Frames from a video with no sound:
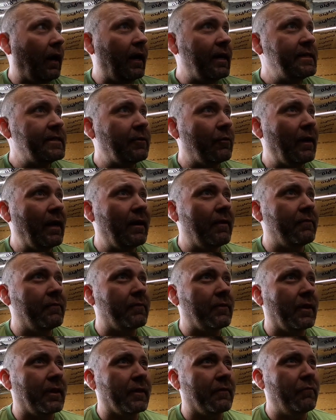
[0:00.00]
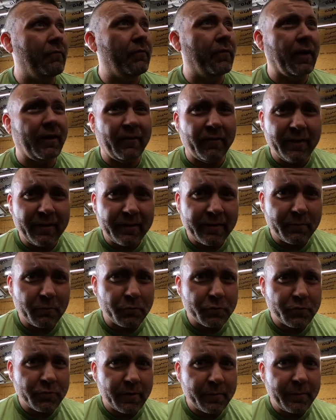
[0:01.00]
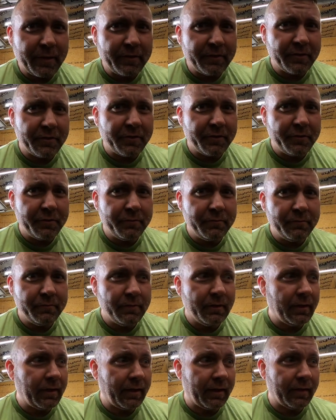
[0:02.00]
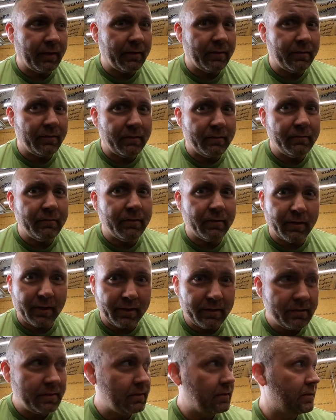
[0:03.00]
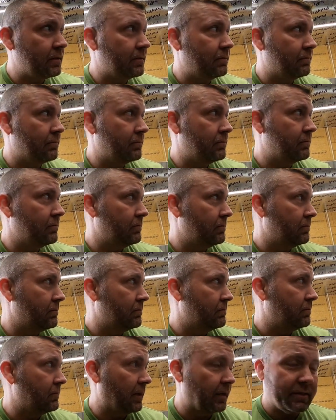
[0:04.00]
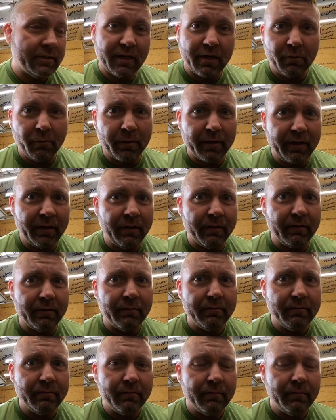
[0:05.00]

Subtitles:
I still have like very little trimming to do, and it's going in.